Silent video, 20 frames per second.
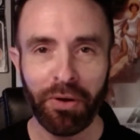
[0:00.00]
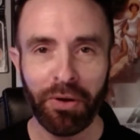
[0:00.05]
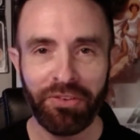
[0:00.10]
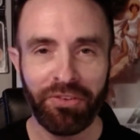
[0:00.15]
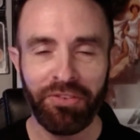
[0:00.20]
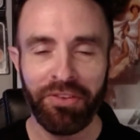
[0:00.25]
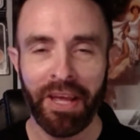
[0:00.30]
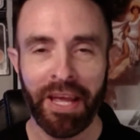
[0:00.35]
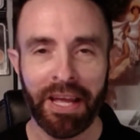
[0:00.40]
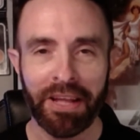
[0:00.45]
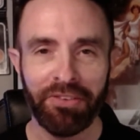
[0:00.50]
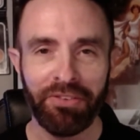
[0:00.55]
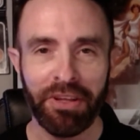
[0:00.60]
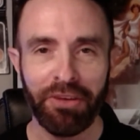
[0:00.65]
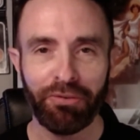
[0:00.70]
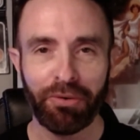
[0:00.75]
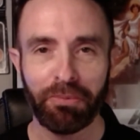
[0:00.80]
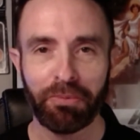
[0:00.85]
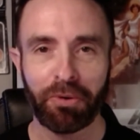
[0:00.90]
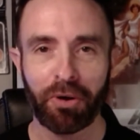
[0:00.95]
It's Dan Z
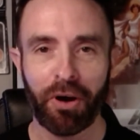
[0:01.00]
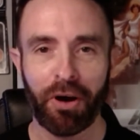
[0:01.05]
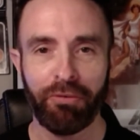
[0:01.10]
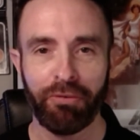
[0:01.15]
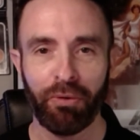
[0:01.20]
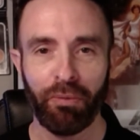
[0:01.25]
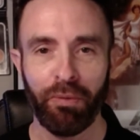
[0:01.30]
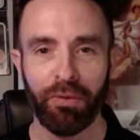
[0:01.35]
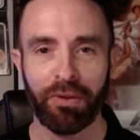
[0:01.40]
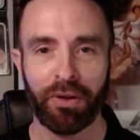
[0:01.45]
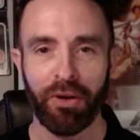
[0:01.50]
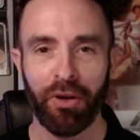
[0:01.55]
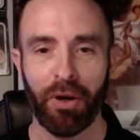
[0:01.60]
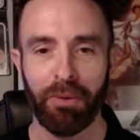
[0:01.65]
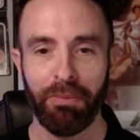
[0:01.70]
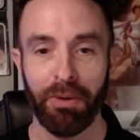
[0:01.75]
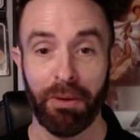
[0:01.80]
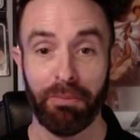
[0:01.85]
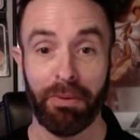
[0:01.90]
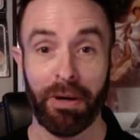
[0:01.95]
from Coffee with
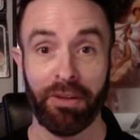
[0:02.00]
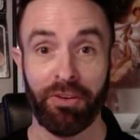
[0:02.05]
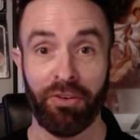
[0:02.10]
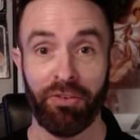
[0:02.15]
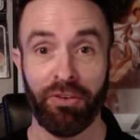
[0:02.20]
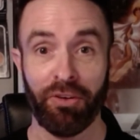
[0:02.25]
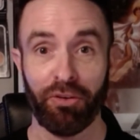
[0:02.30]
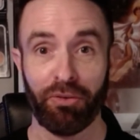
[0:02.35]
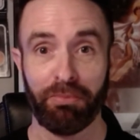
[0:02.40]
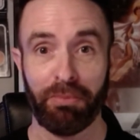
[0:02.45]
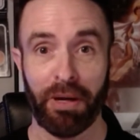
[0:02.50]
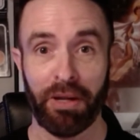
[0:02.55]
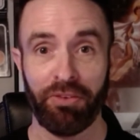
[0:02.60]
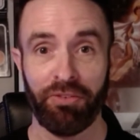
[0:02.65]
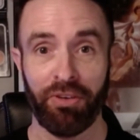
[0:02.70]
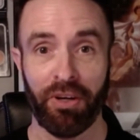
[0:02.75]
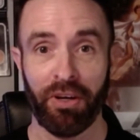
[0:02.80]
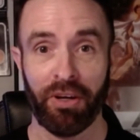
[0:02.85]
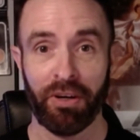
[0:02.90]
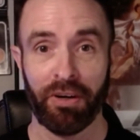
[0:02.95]
Kenobi, about to adjust my
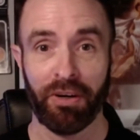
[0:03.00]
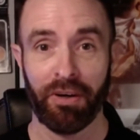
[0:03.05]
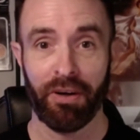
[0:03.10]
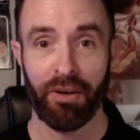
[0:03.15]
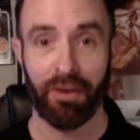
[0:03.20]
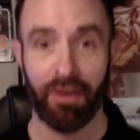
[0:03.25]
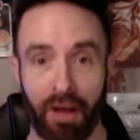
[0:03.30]
chair.